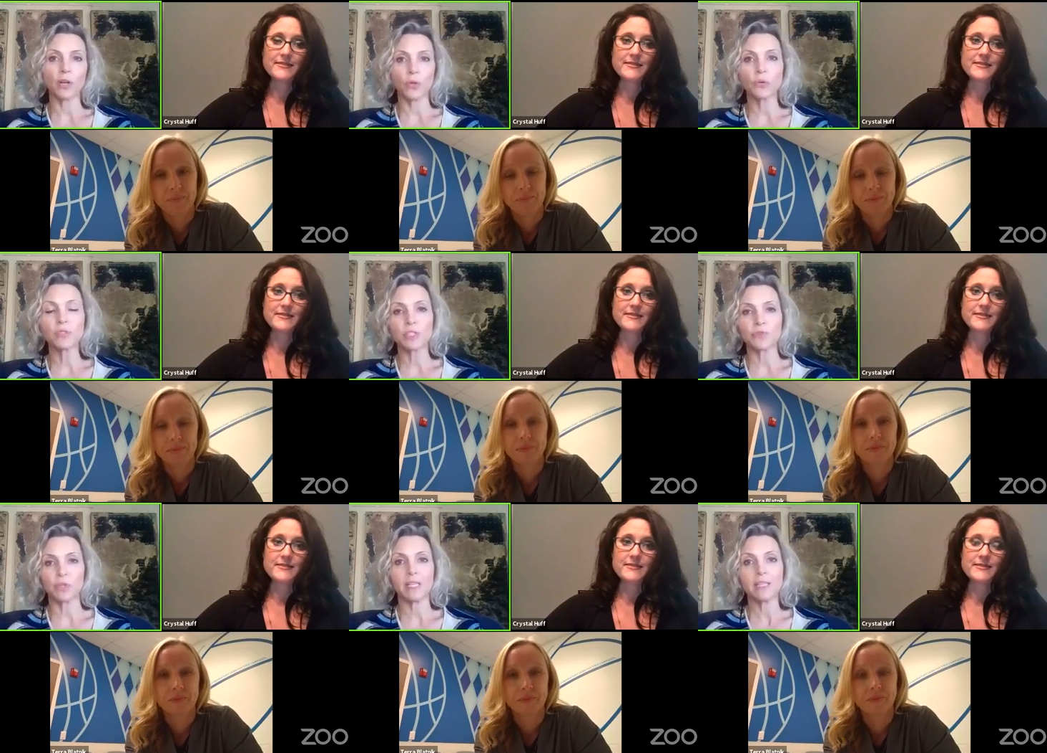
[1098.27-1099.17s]

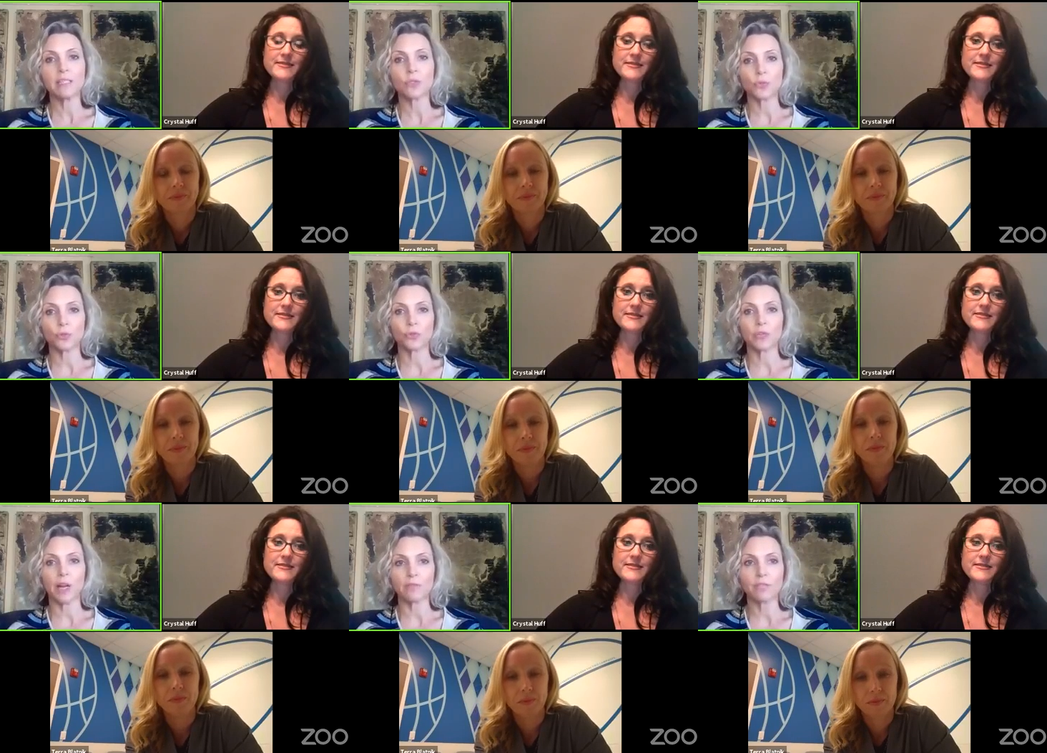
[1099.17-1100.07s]
Speaker 1: prognosis for eating disorder
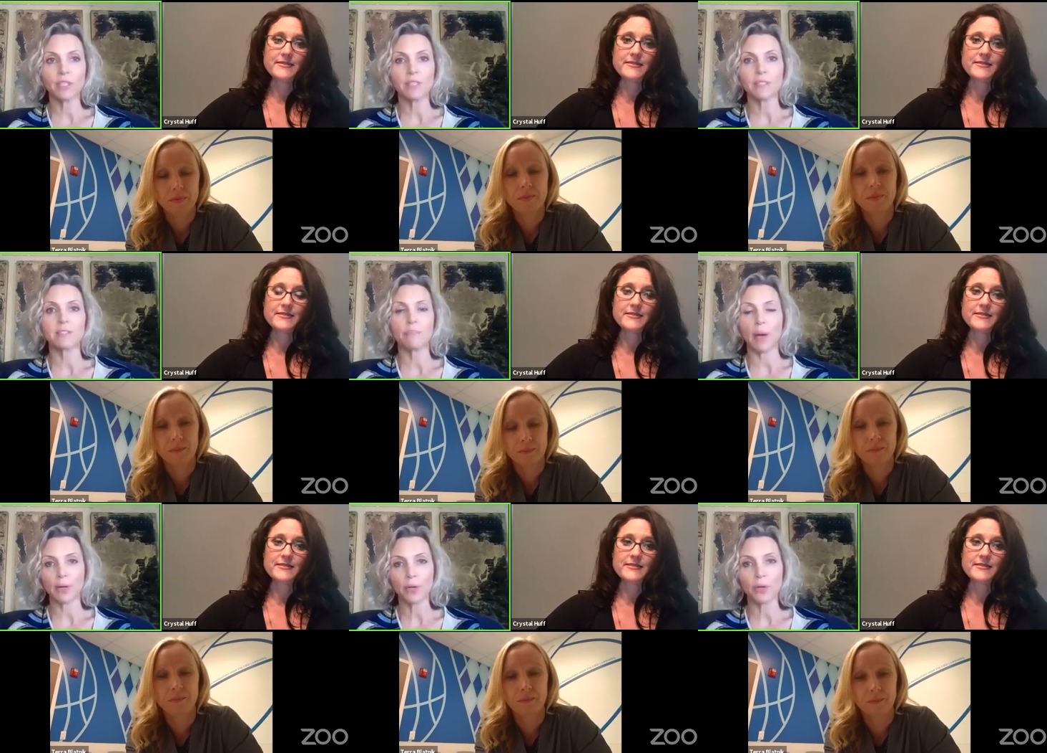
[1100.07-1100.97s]
recovery is
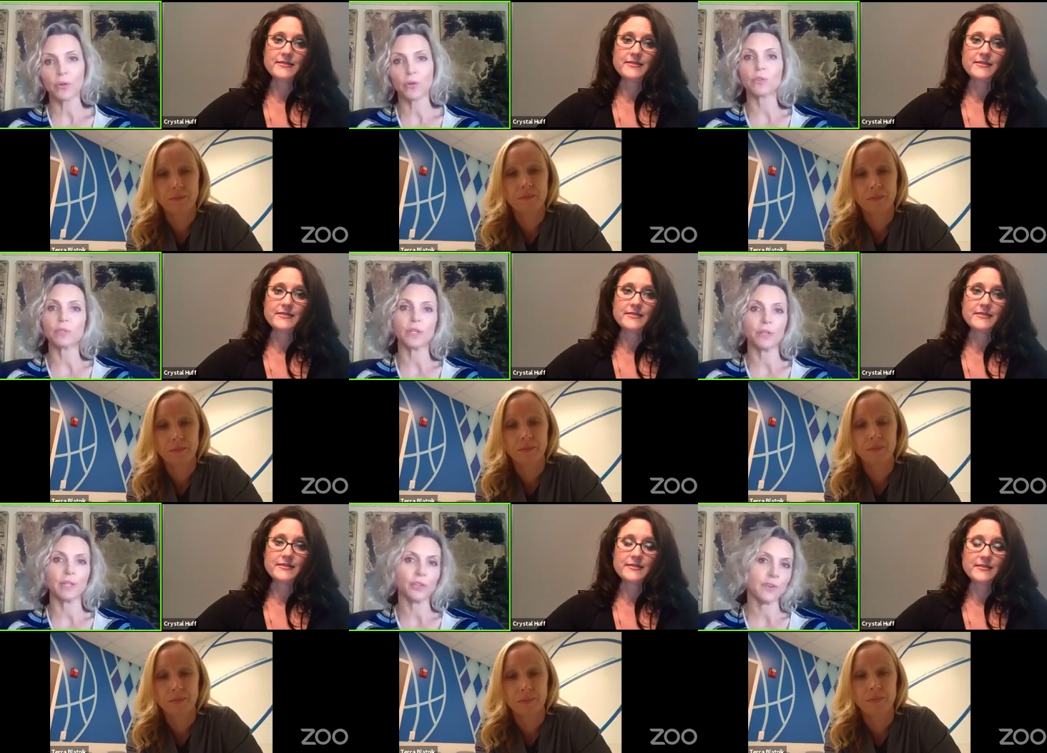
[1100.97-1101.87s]
better the
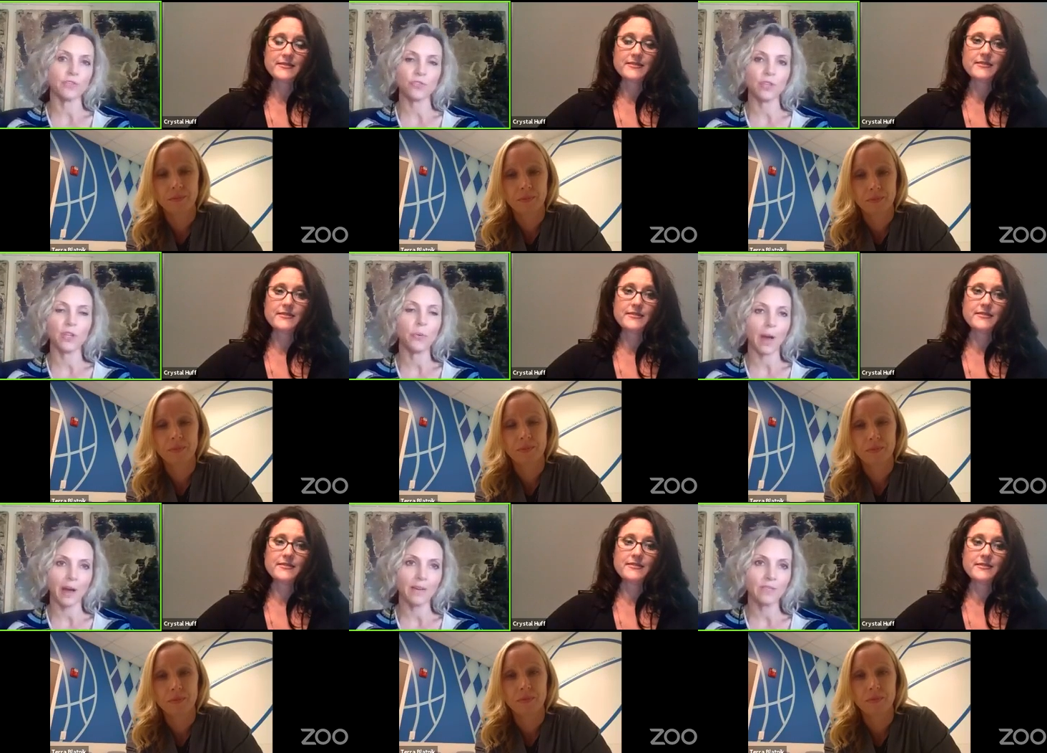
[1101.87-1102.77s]
earlier intervention that you
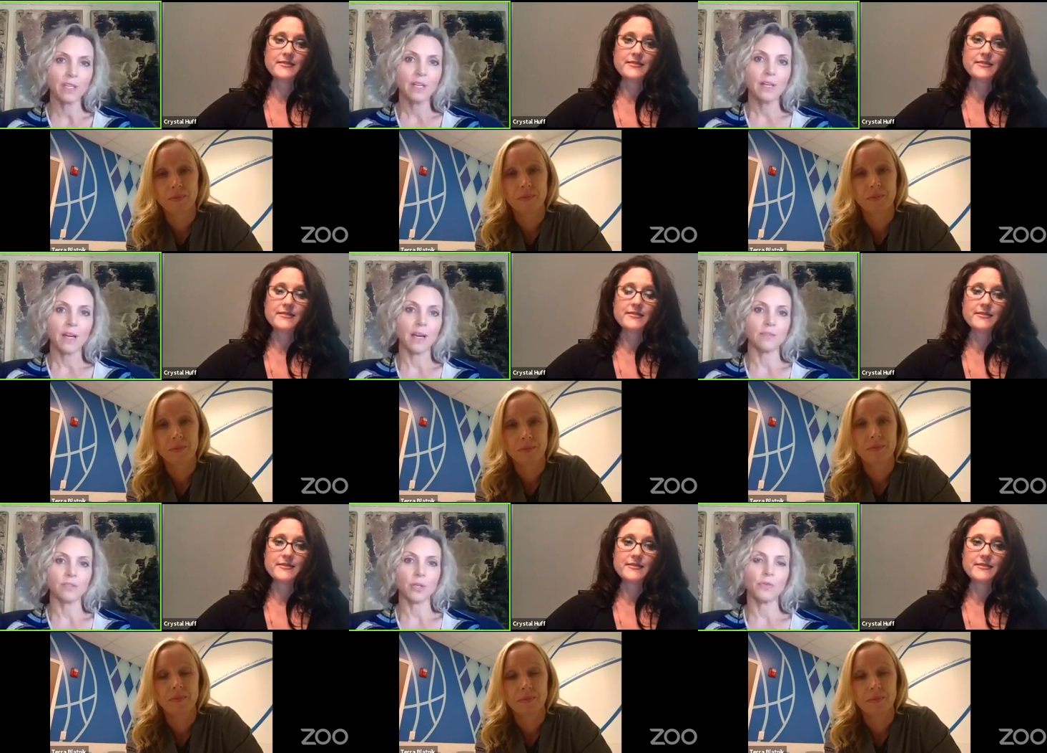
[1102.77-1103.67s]
have.
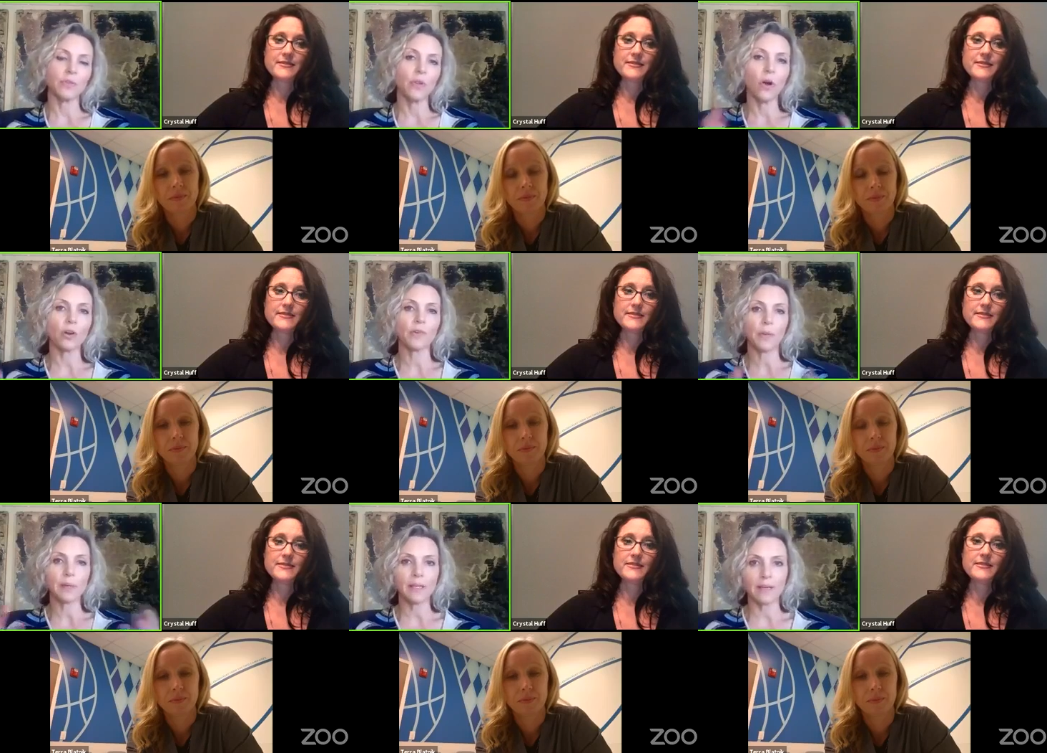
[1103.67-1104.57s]
And so the longer
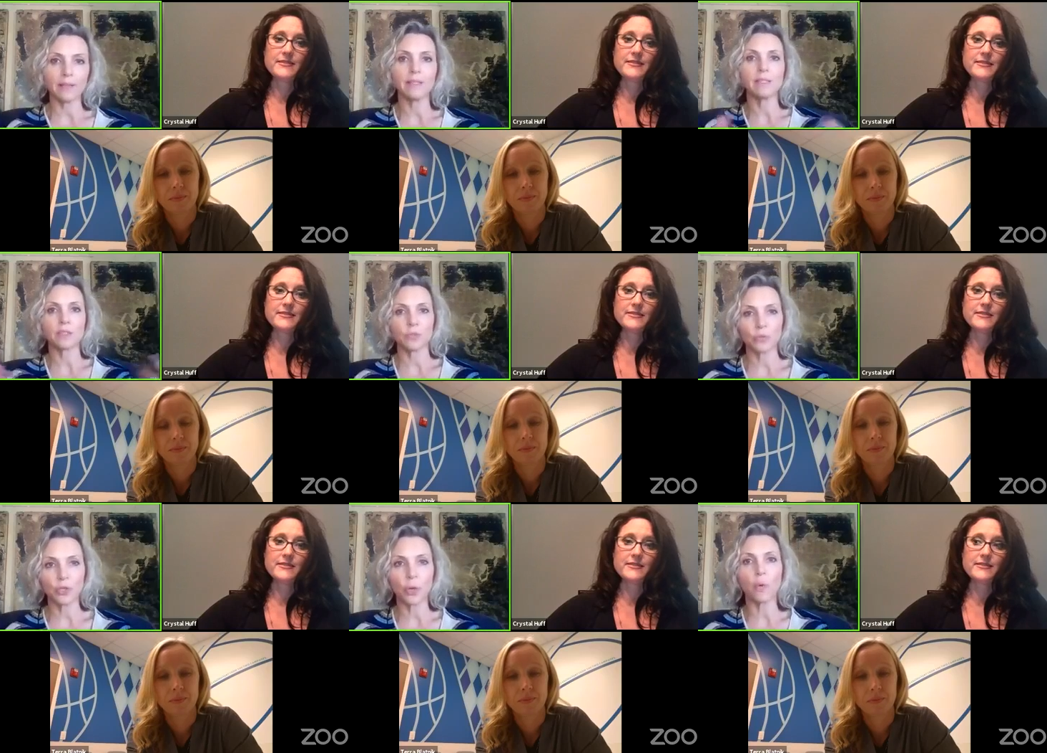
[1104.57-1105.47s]
that we let an eating
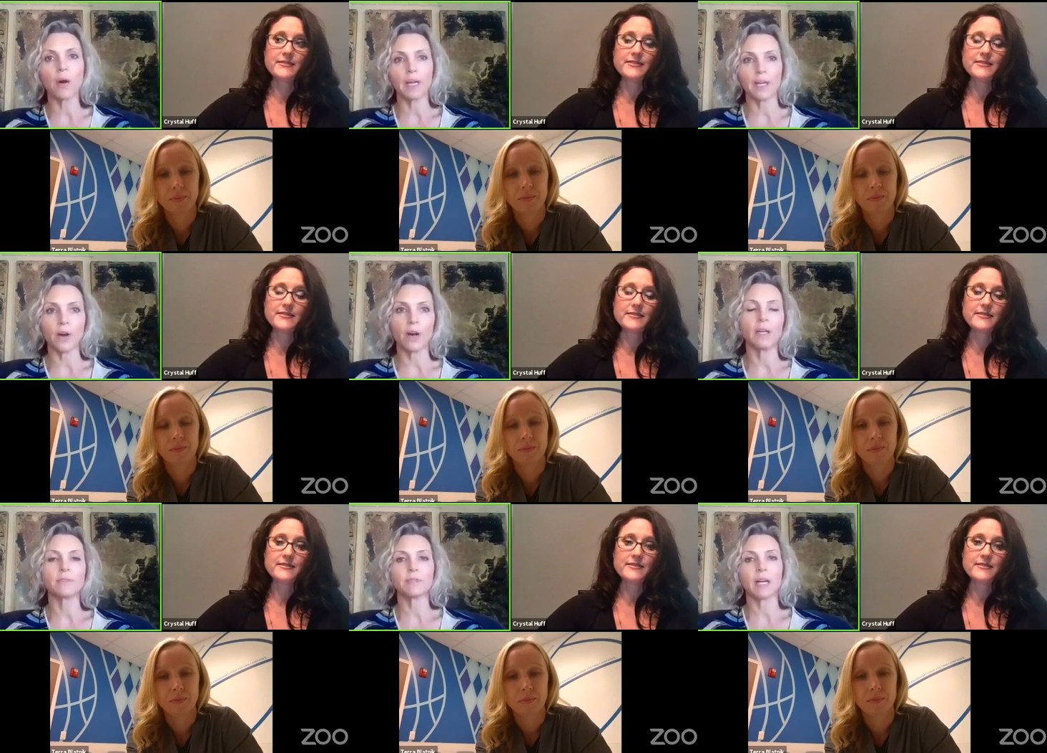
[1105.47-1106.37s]
disorder go on and
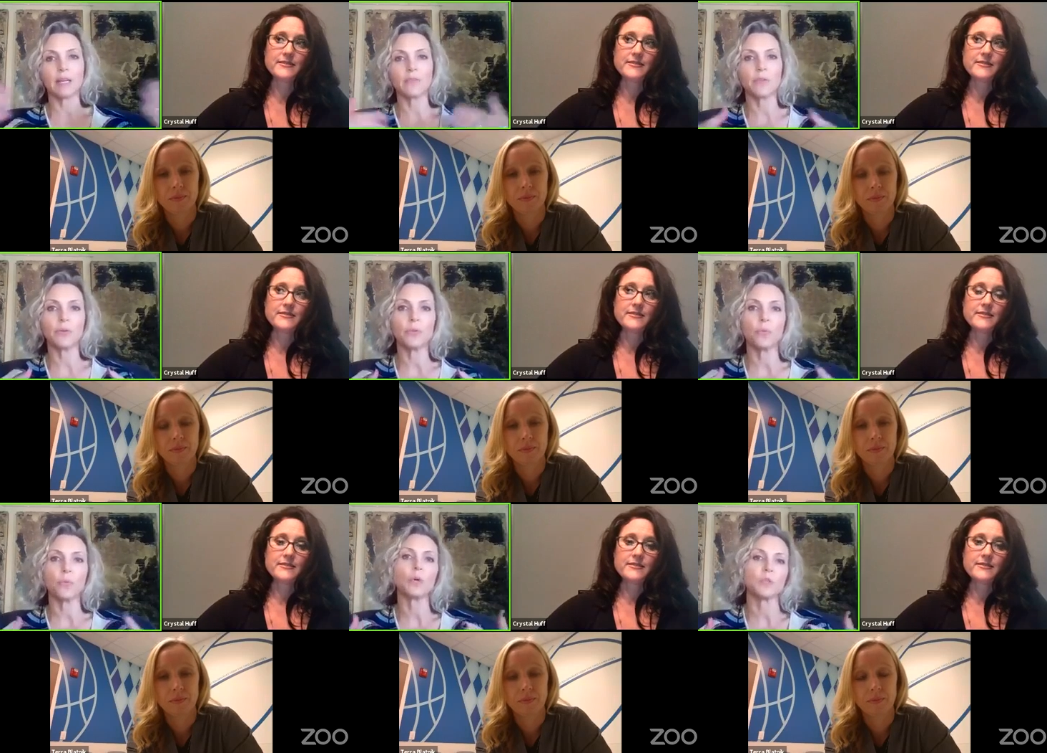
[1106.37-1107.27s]
on, kind of the,
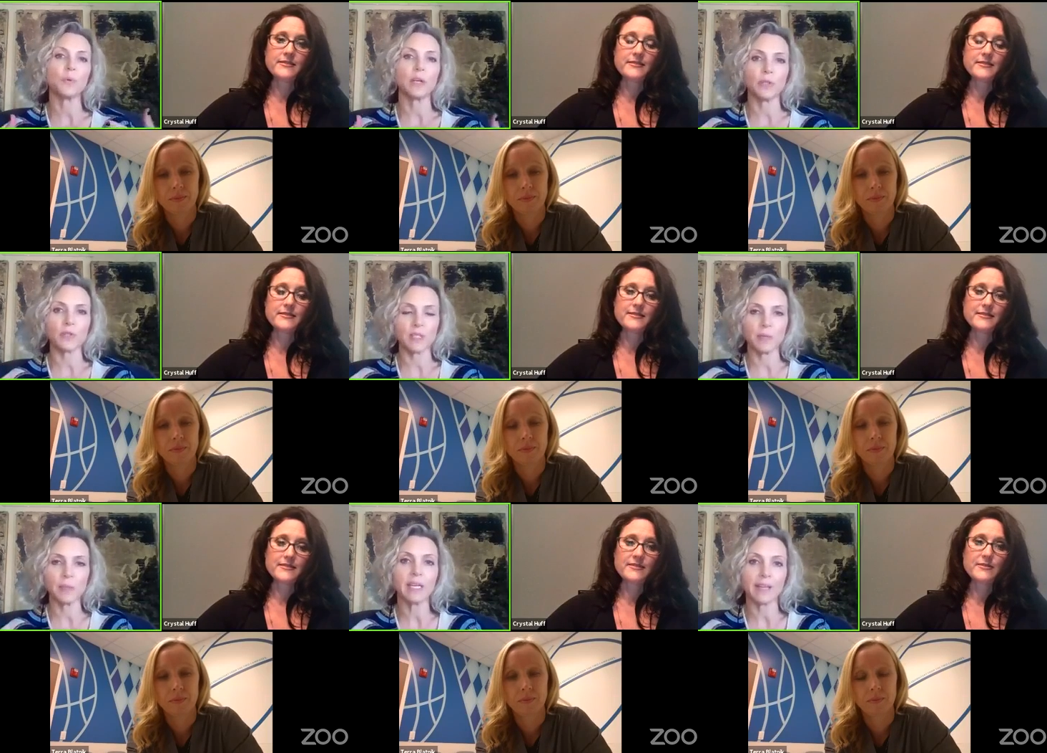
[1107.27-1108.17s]
the worse prognosis
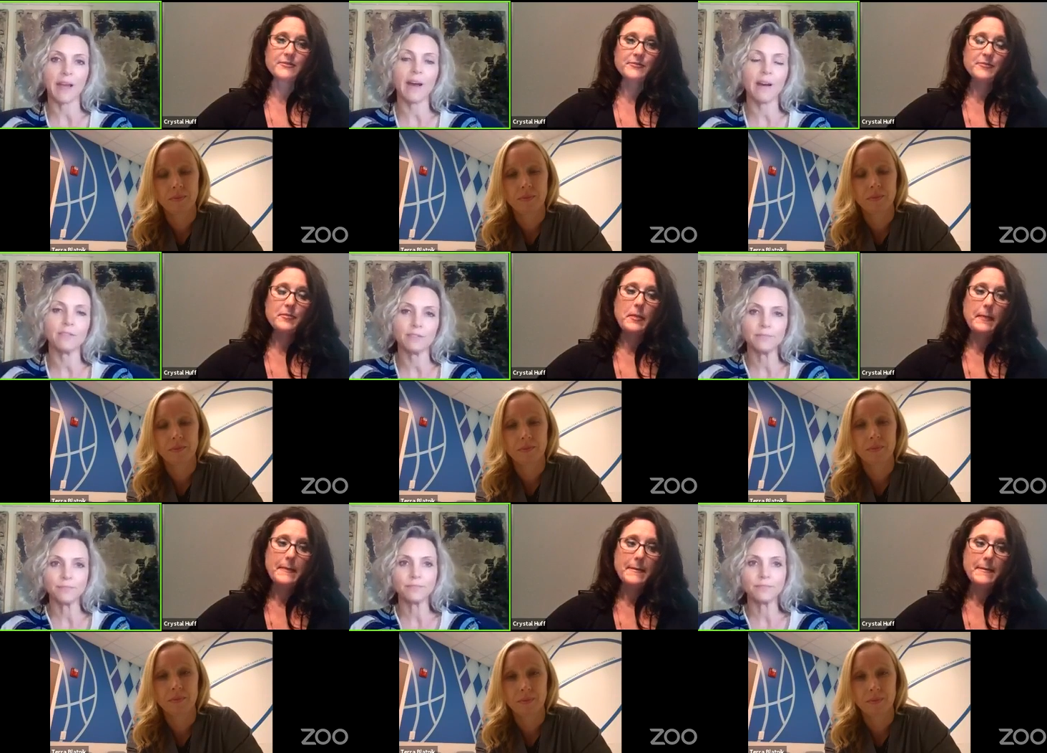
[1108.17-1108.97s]
somebody can have.